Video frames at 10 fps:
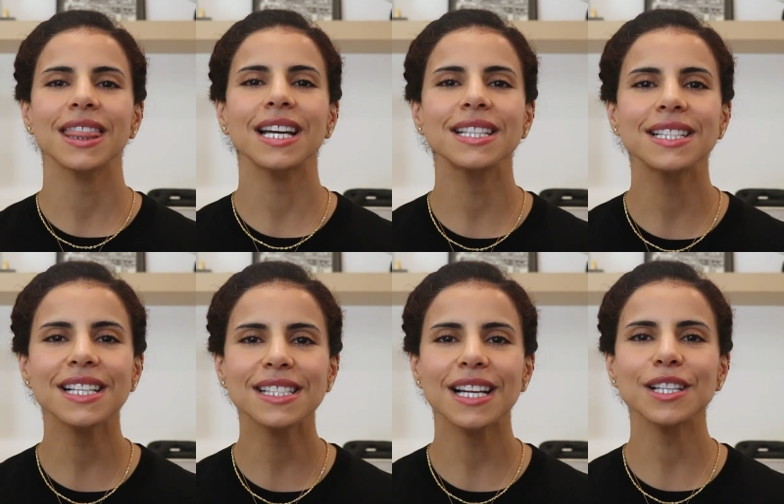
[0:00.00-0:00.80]
That
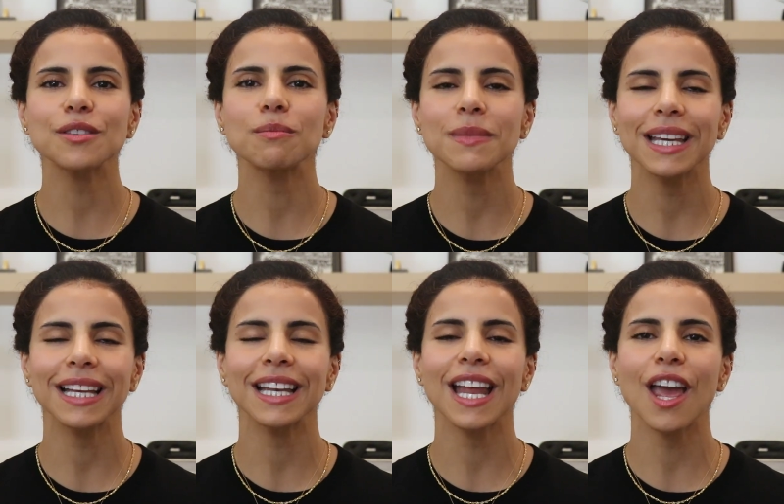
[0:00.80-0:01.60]
does not
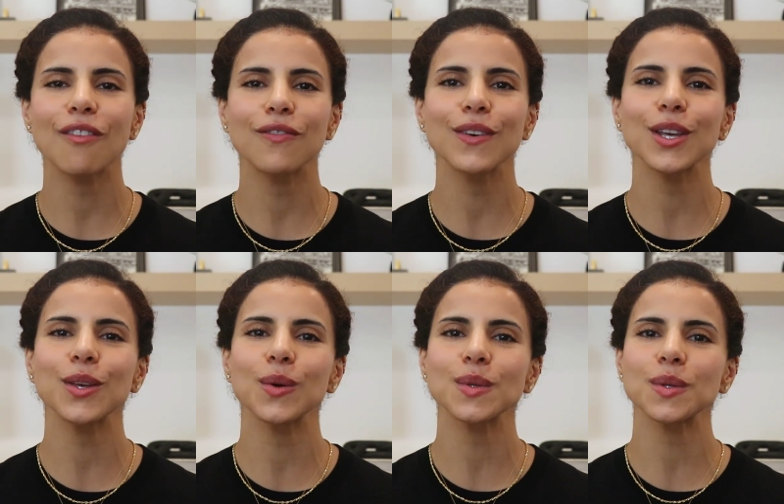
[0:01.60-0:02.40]
mean every
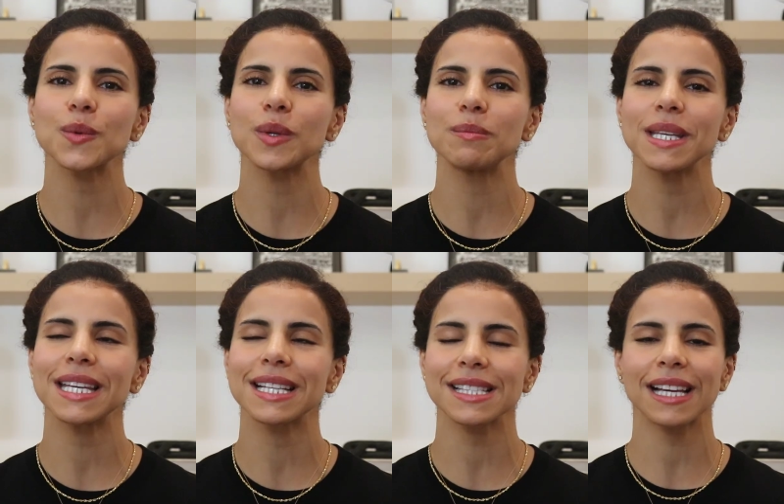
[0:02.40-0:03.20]
user will
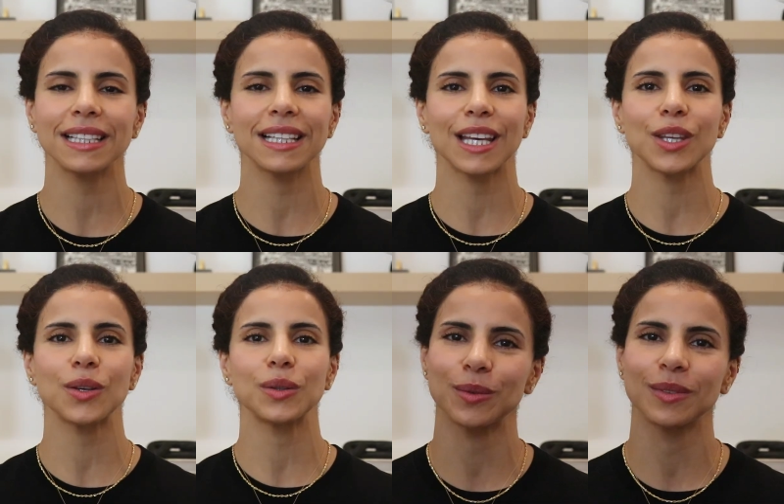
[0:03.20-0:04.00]
be exactly like
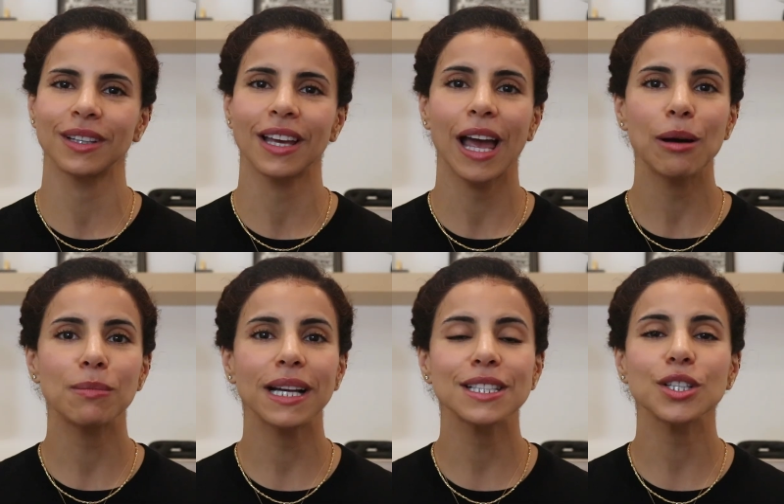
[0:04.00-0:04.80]
you,
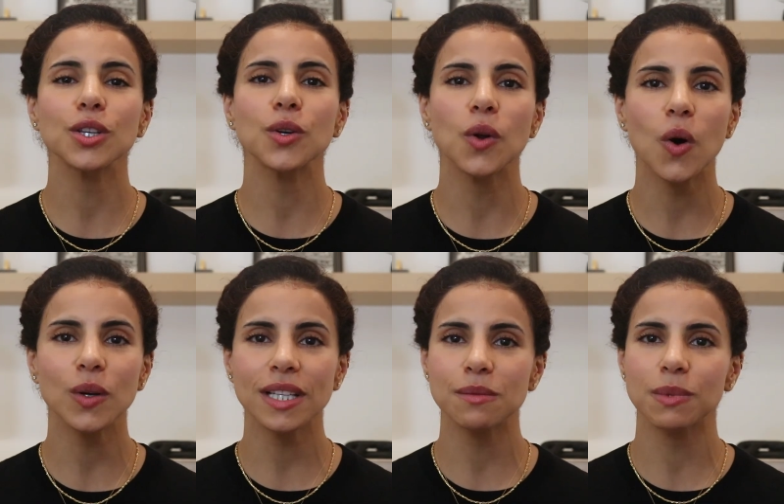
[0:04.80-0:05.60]
but your
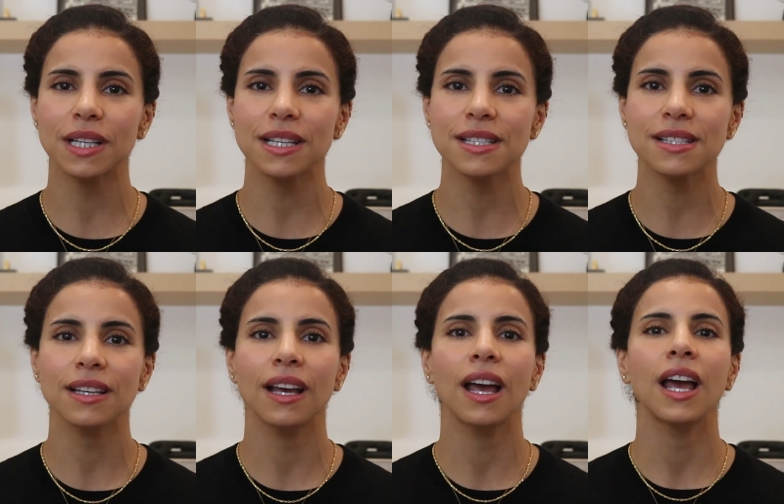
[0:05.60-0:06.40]
own
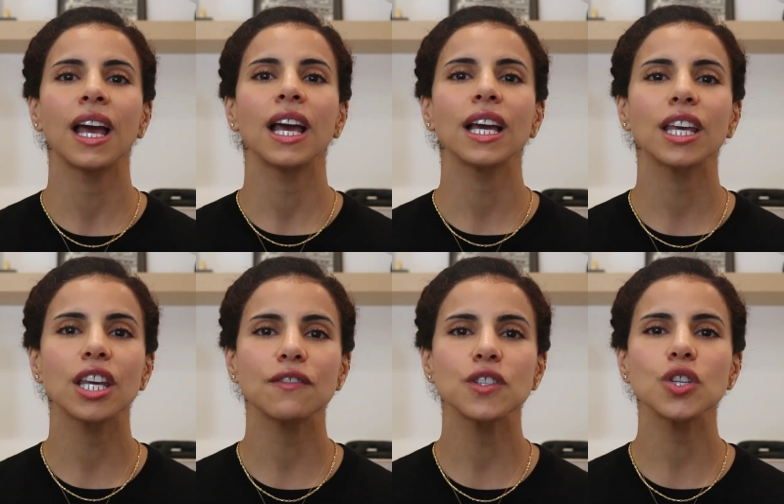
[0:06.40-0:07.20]
experience
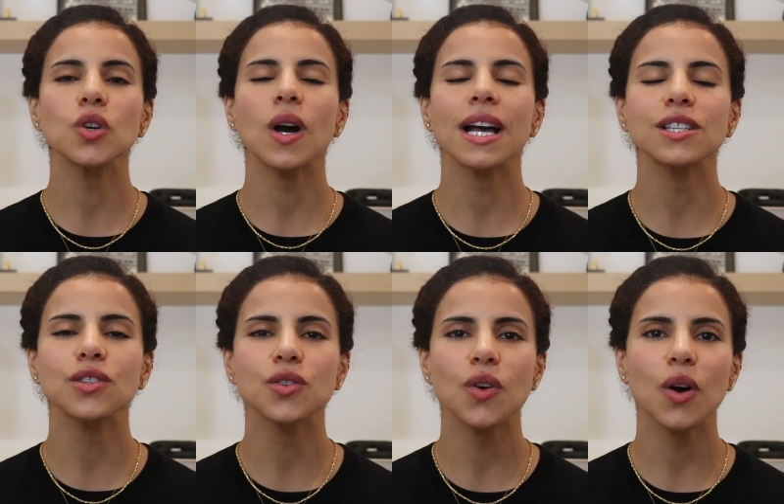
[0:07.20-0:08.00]
gives you a
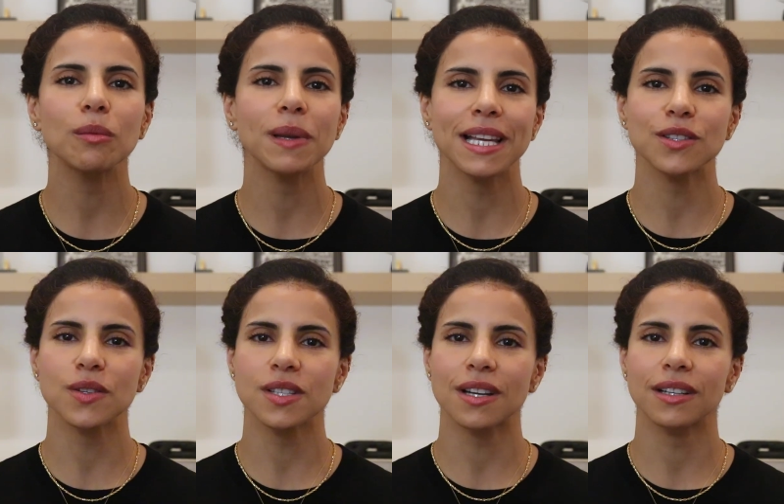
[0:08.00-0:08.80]
strong place
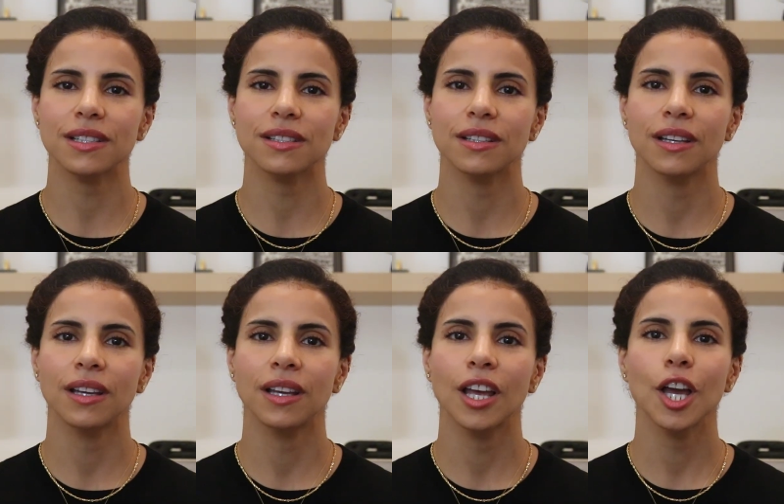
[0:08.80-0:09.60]
to start.
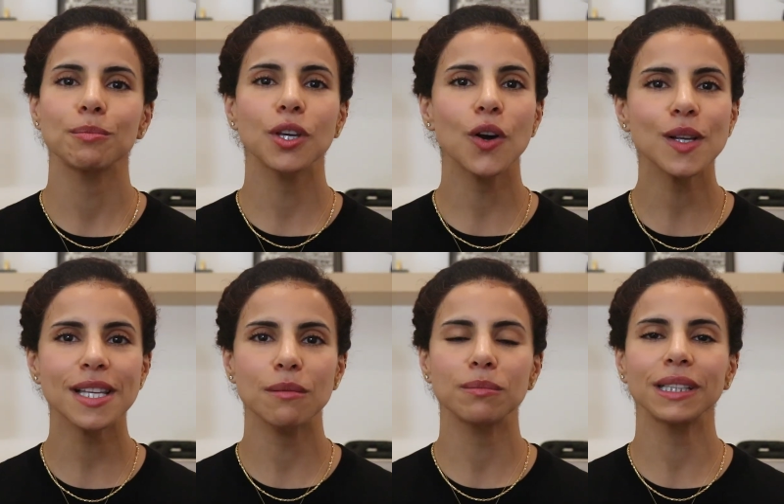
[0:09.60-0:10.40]

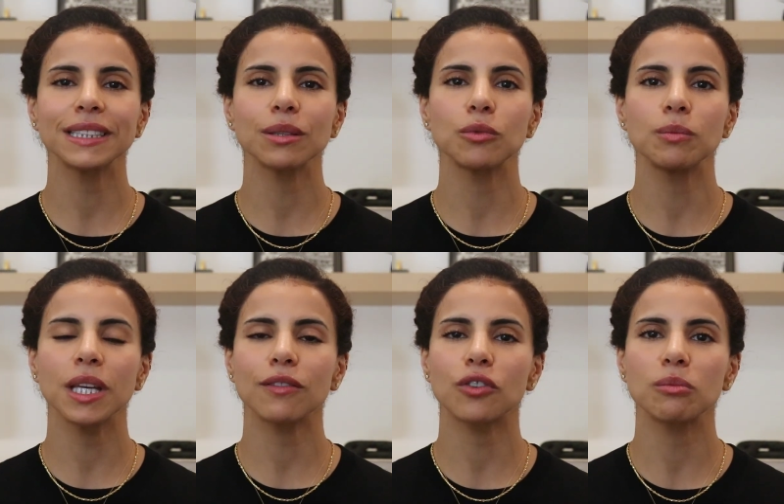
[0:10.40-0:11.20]
Because I'm building
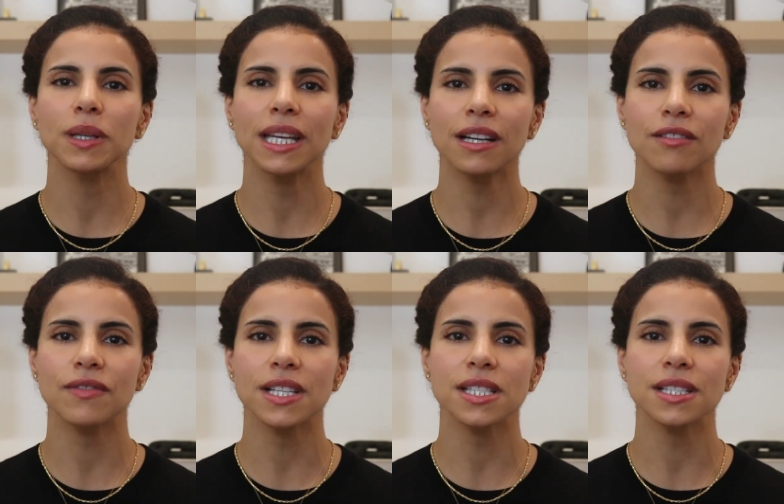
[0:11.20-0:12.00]
Mubin for beginner
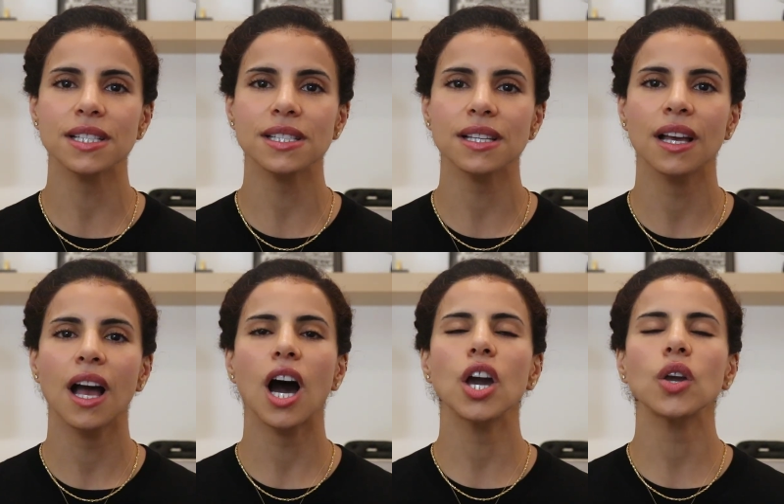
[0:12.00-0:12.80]
investors,
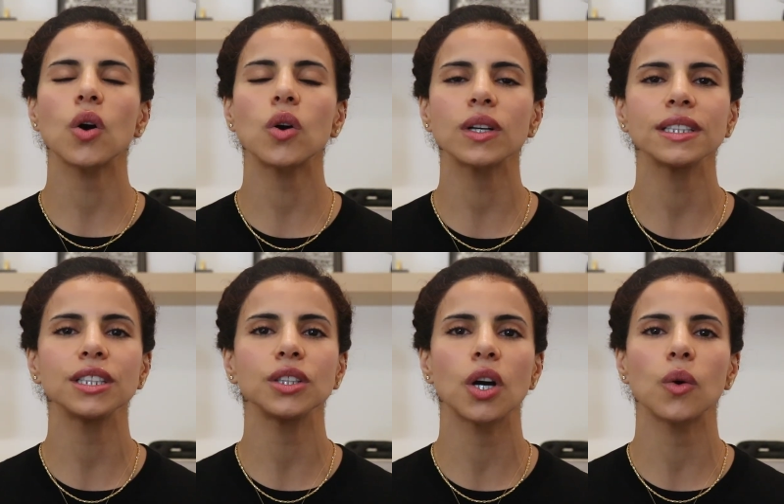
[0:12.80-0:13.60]
I
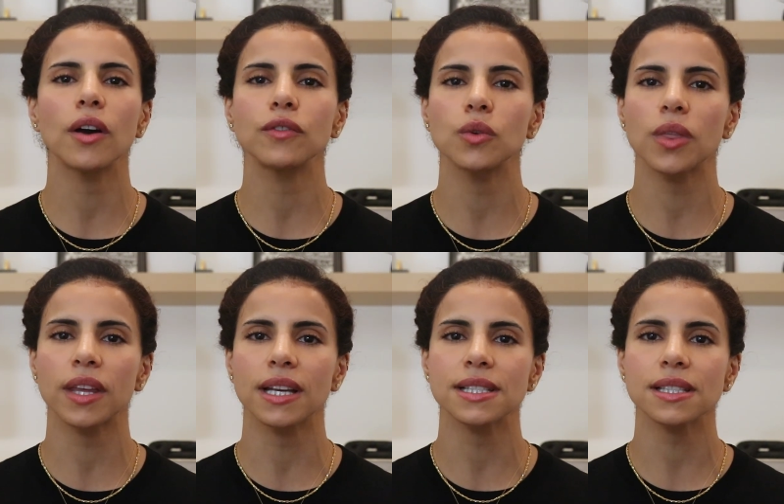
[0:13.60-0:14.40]
already know a few
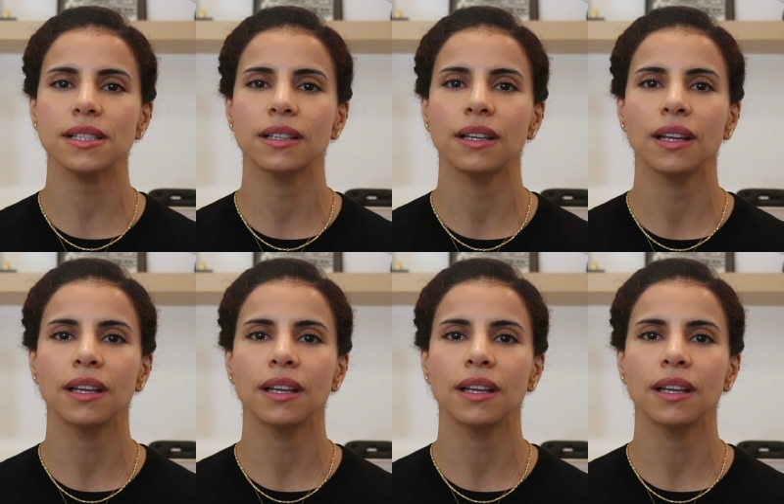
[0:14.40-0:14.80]
things.